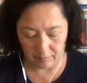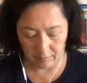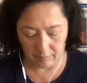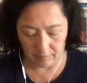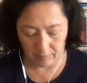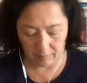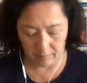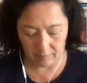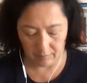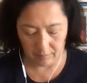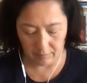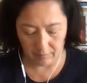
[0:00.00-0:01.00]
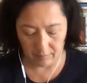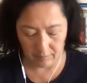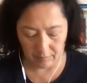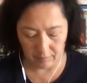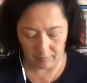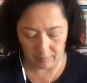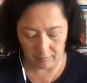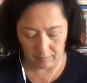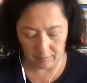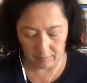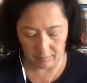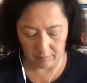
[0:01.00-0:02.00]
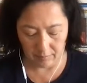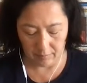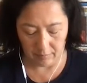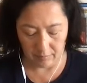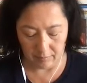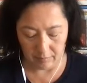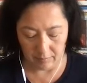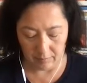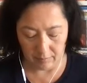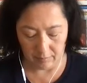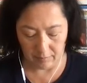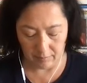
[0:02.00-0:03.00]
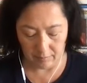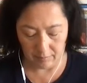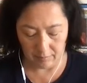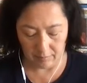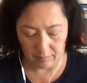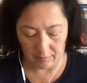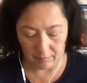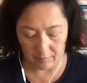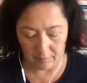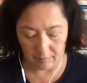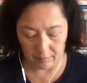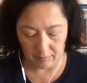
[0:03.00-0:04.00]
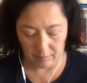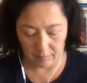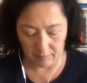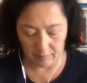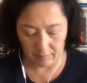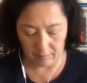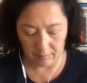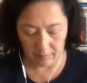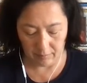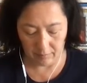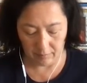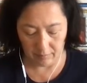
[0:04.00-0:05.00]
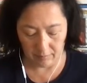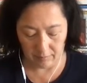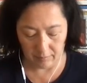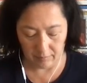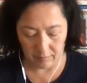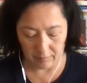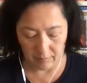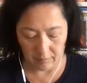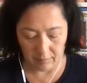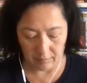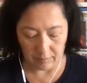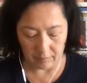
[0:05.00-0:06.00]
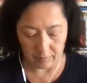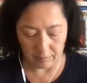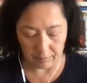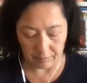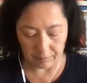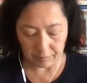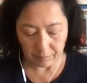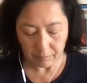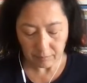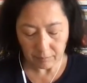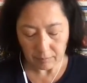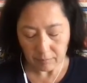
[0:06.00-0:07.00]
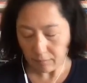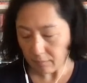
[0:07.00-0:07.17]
The person shown says nothing.